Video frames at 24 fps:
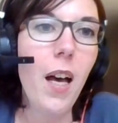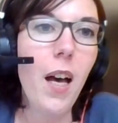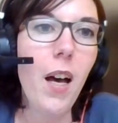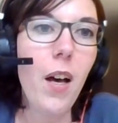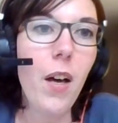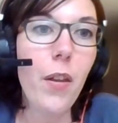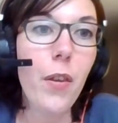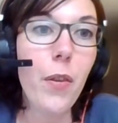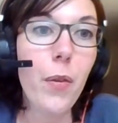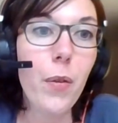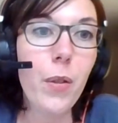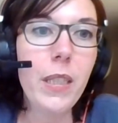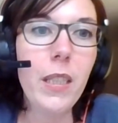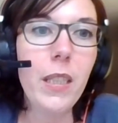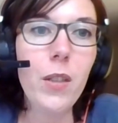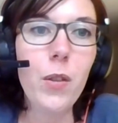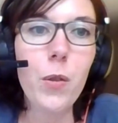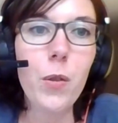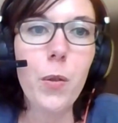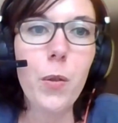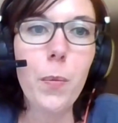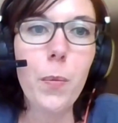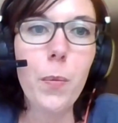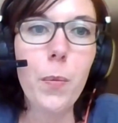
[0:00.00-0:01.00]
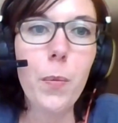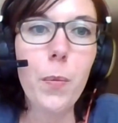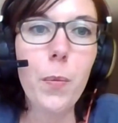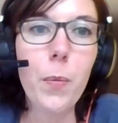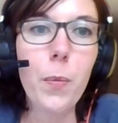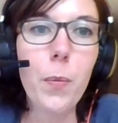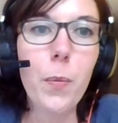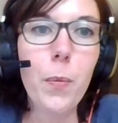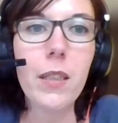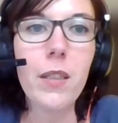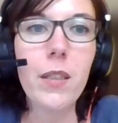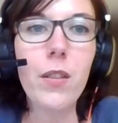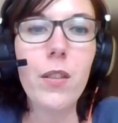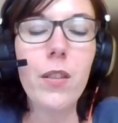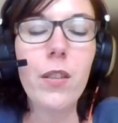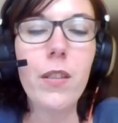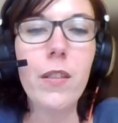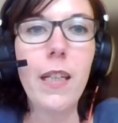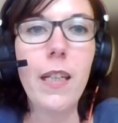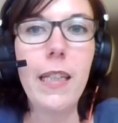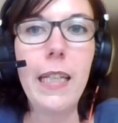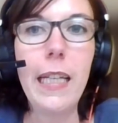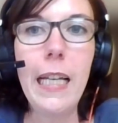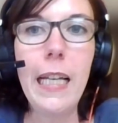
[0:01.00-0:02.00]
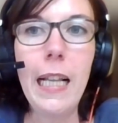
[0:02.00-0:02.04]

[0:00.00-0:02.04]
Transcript: 13 European partners and